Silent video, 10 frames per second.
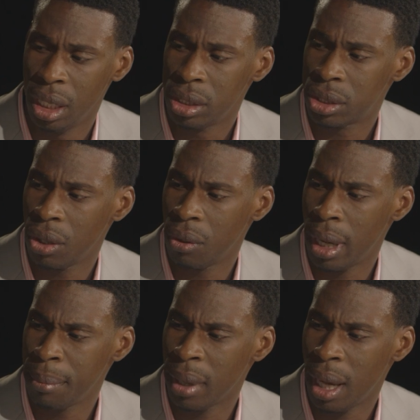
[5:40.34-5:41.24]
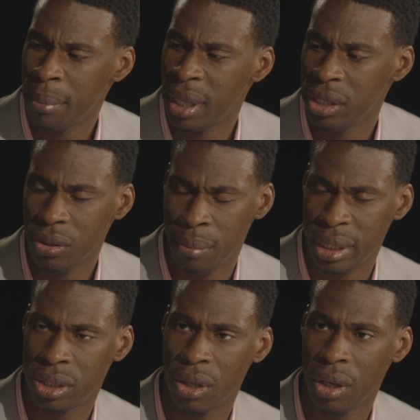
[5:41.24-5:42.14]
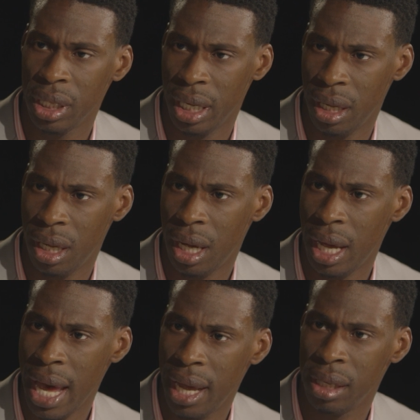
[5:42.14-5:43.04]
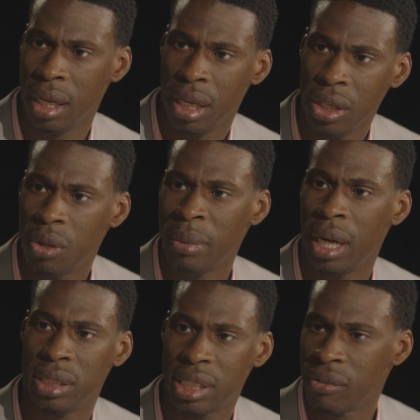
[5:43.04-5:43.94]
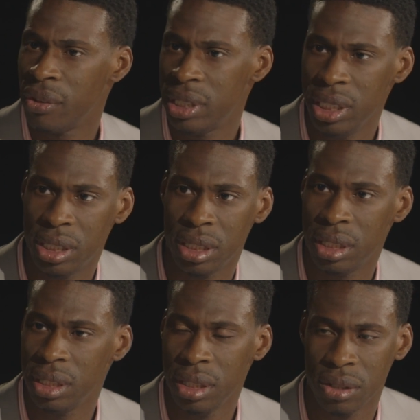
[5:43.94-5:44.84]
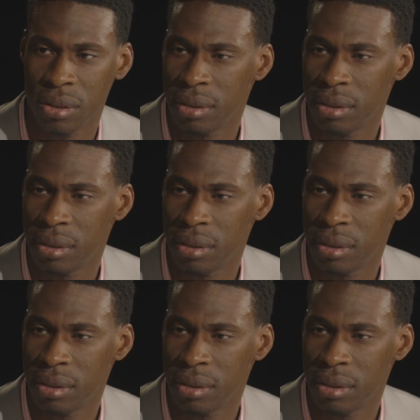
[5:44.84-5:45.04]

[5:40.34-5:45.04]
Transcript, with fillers: So I'm, I mean, you mentioned earlier, I had you know my seventh grade teacher, you know,